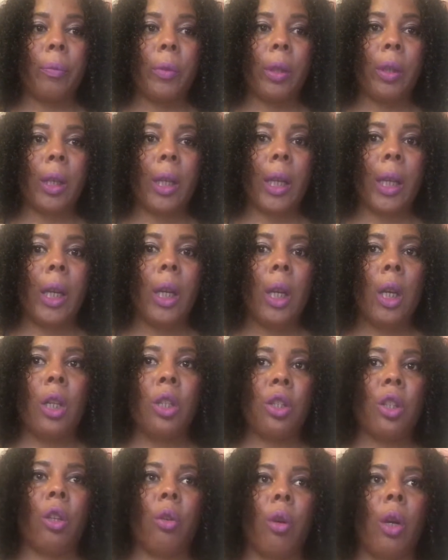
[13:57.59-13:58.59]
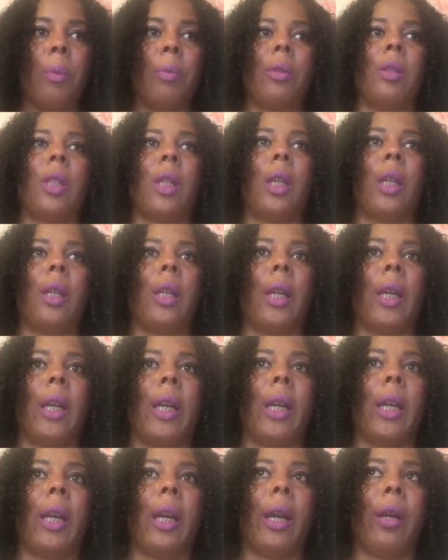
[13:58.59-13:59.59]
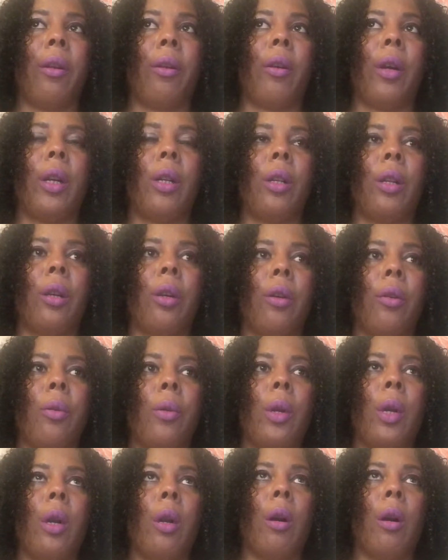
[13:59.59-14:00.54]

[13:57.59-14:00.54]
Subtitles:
Okay, so I'm sitting here and I know